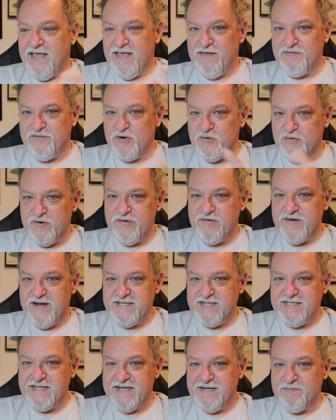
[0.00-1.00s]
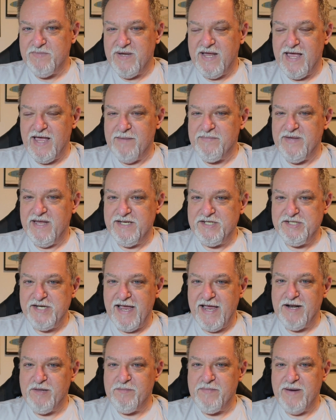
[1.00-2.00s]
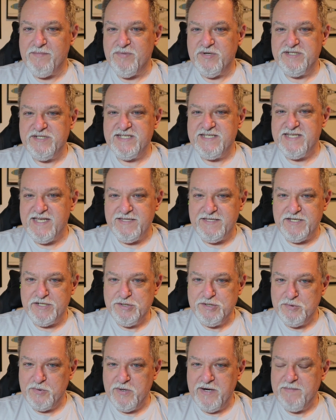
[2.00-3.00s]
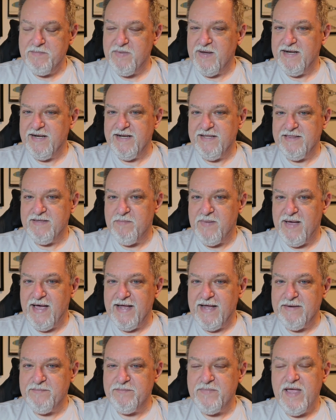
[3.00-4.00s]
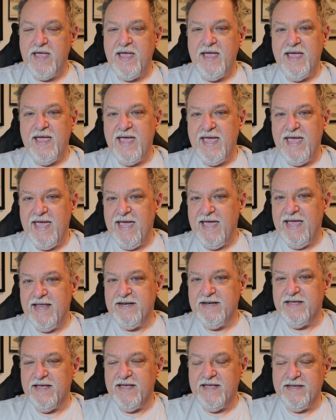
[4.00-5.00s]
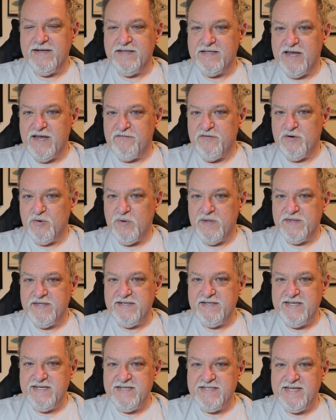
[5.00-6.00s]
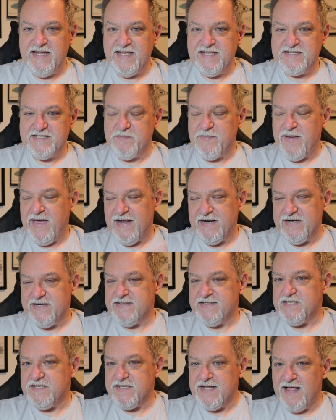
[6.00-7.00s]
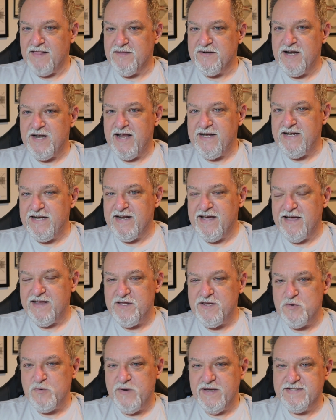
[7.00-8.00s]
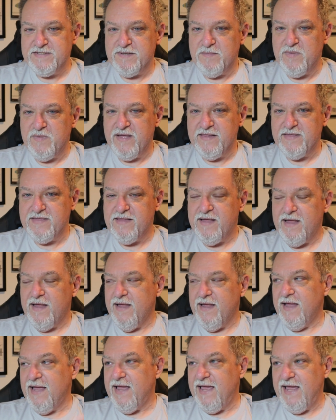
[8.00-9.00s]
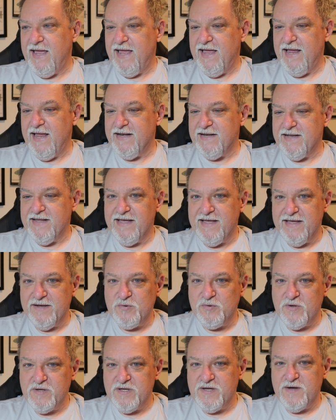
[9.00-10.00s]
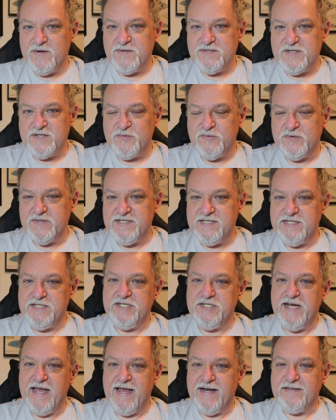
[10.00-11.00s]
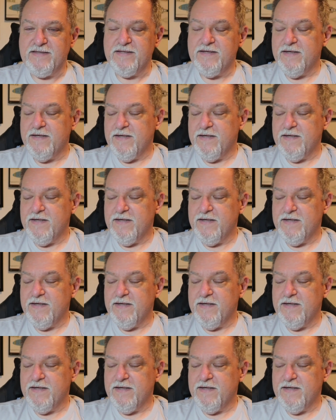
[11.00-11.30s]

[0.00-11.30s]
If you're interested in becoming a channel member, just hit the join button at the bottom, and it'll give you all the details about it. It's $1.99 US a month, and it all goes towards the channel.